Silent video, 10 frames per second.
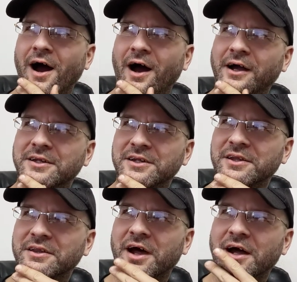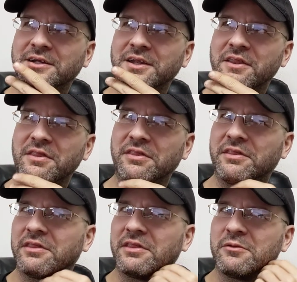I didn't I didn't
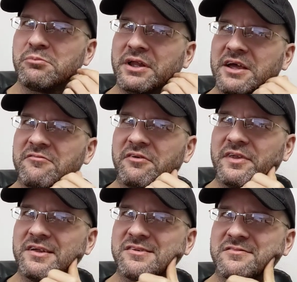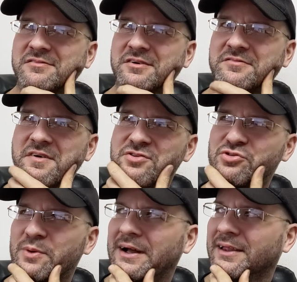plan for this
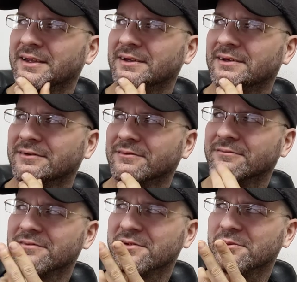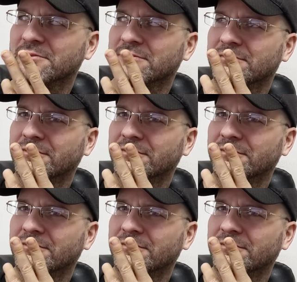eventuality. So